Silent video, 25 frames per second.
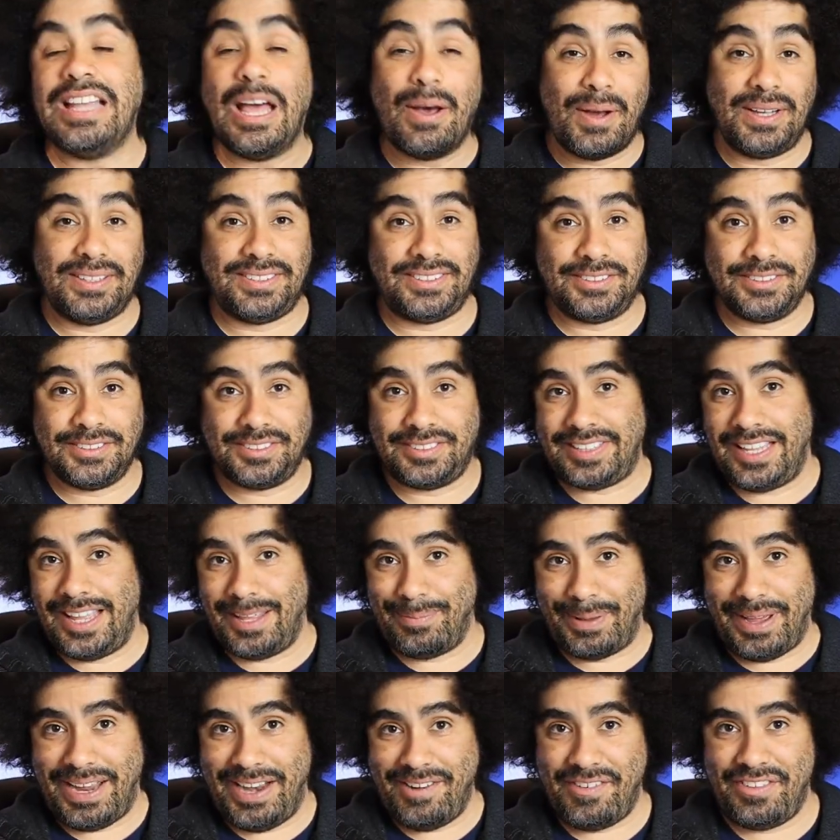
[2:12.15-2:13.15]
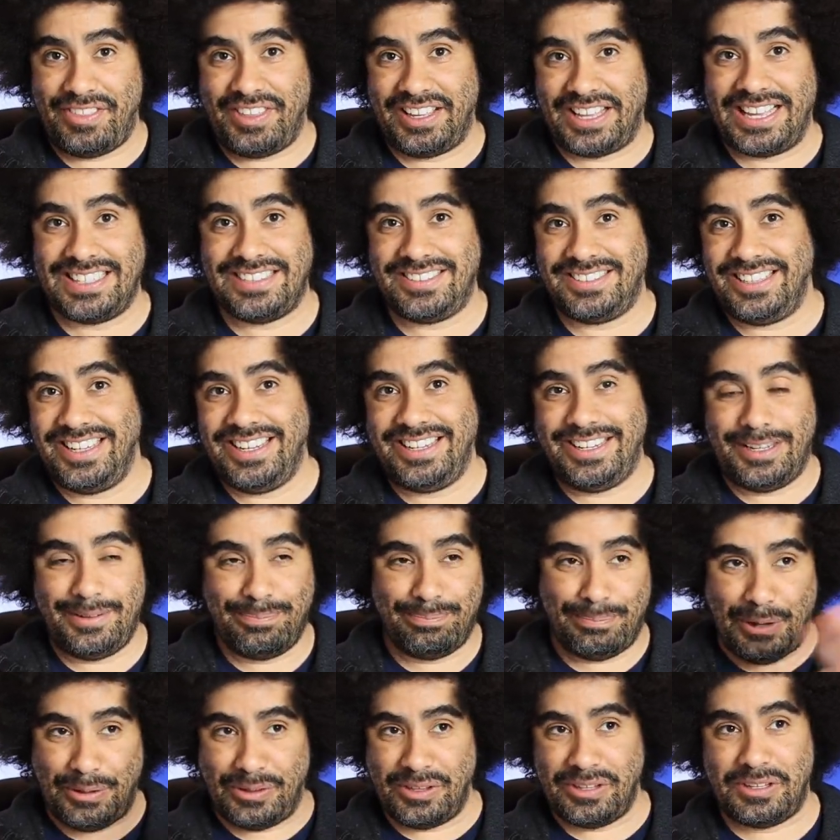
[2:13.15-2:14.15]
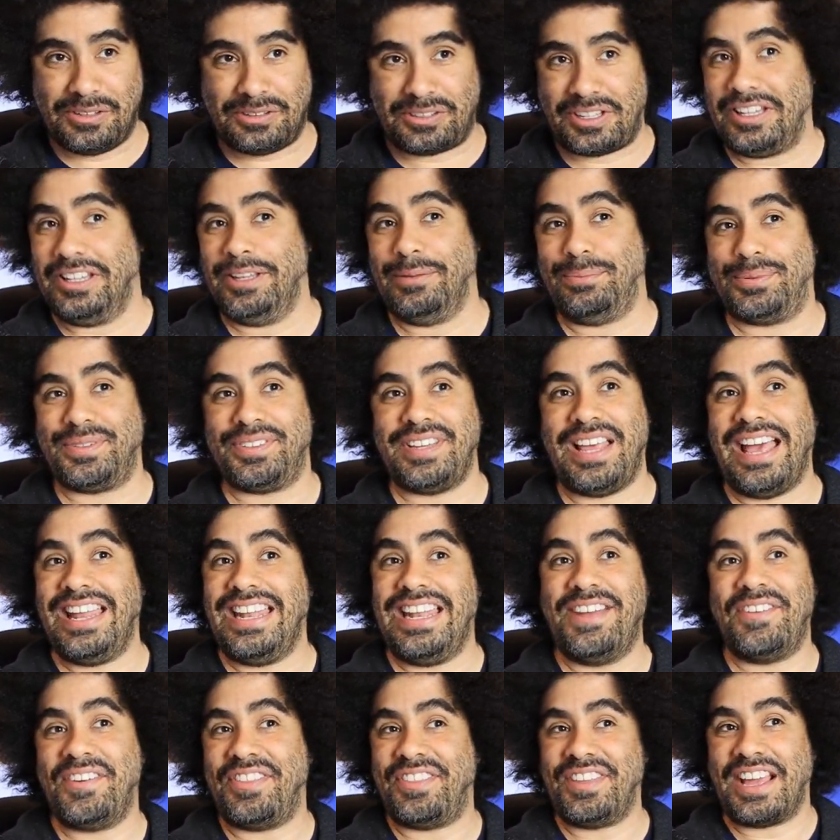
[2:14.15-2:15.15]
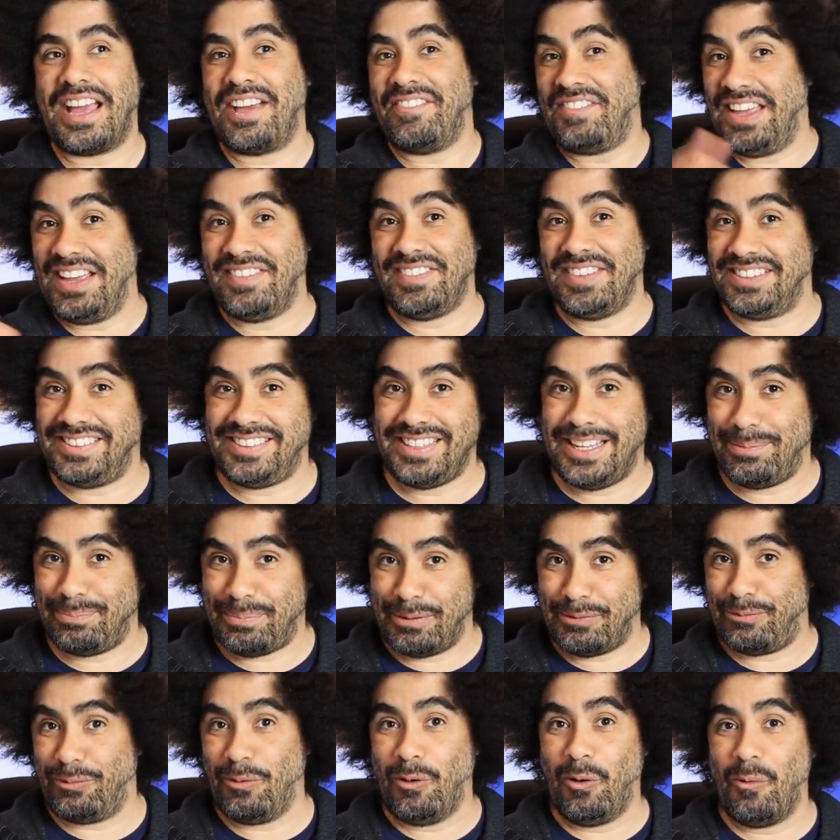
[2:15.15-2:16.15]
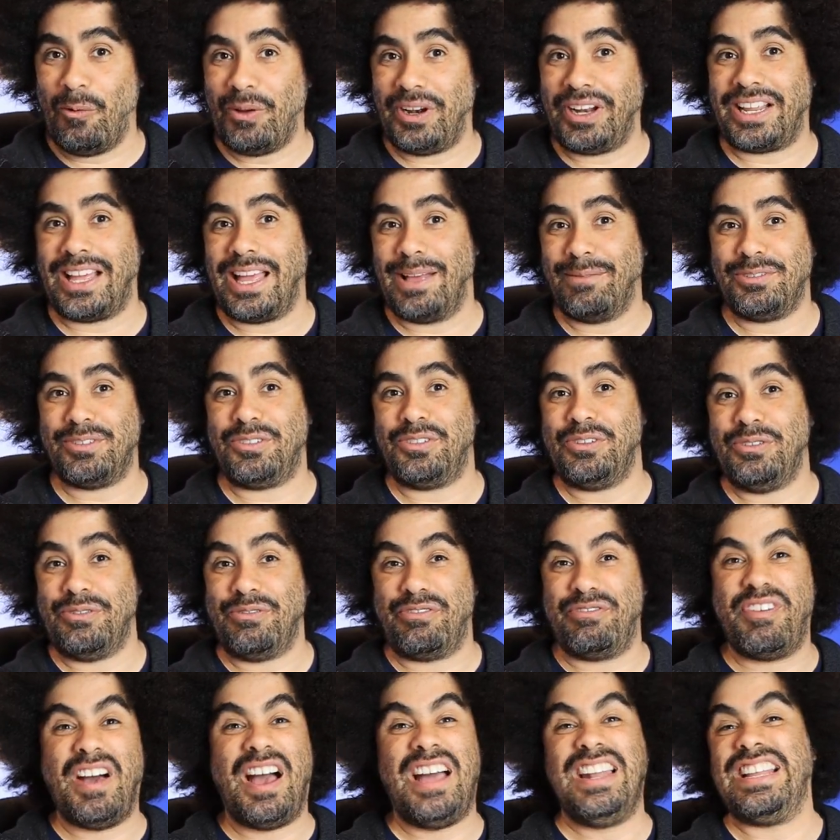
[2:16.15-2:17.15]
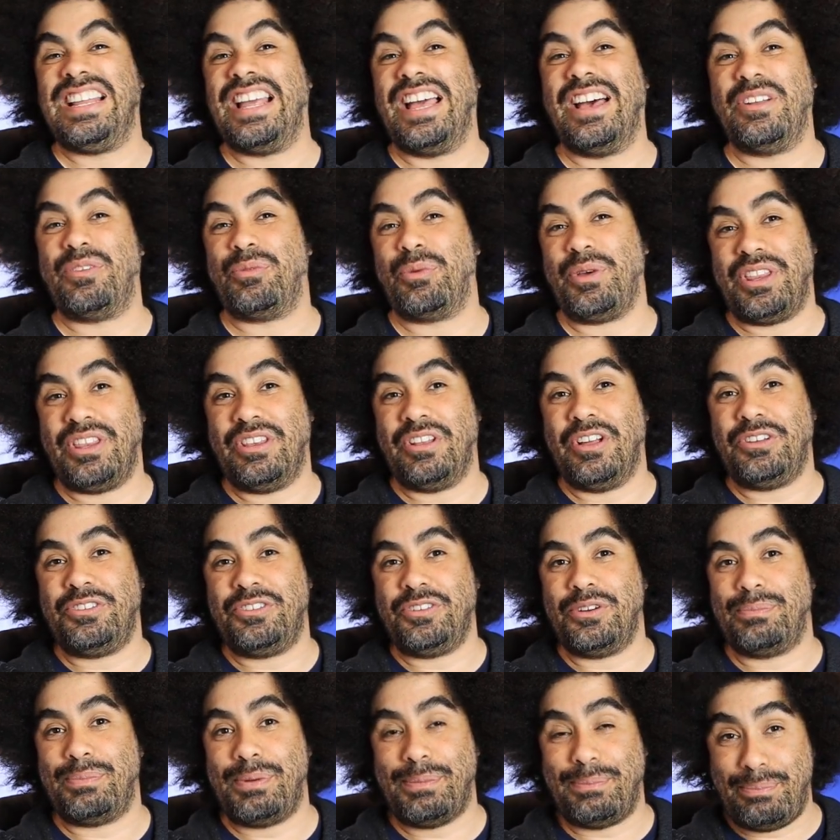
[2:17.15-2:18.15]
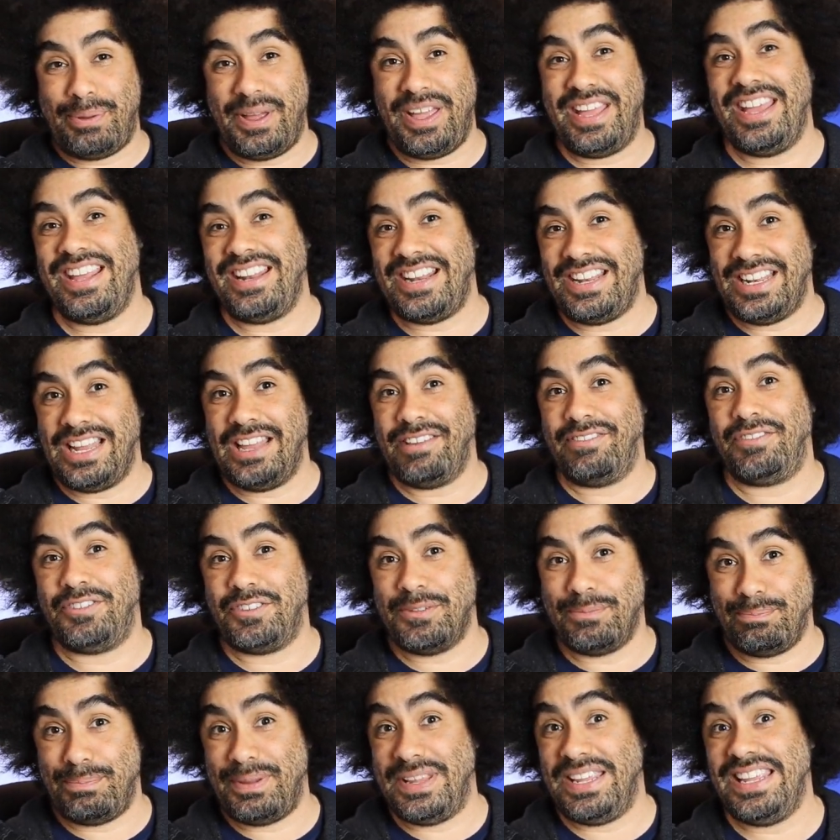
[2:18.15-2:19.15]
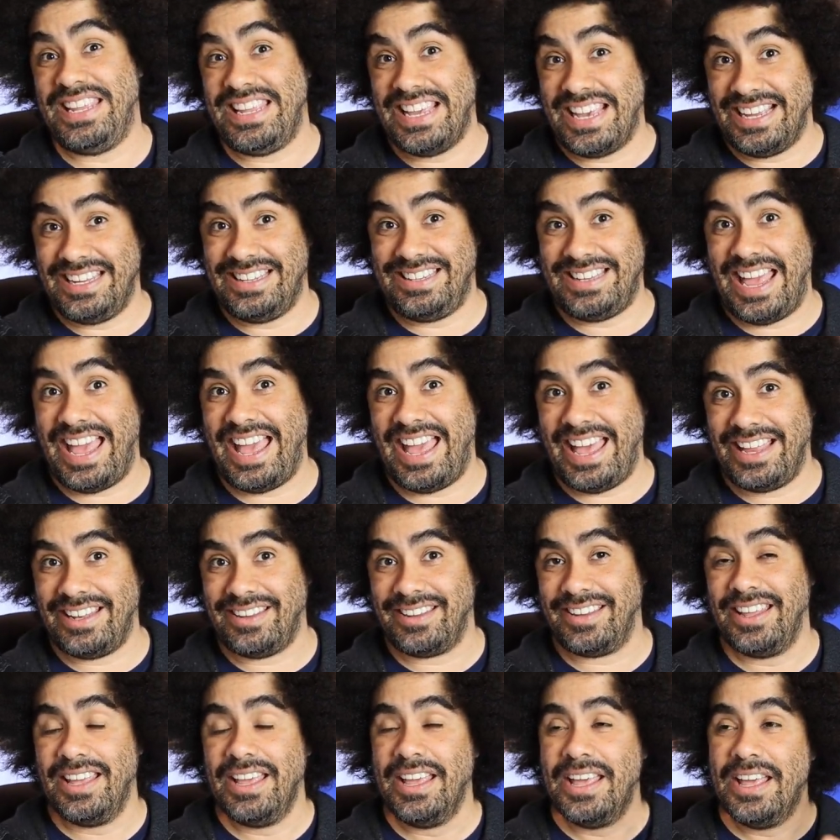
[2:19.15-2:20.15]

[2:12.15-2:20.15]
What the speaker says: Now, I still stand by everything I said in both of those clips and everything I've ever said before when it comes to finding out whether or not you're prepared enough to be a dad.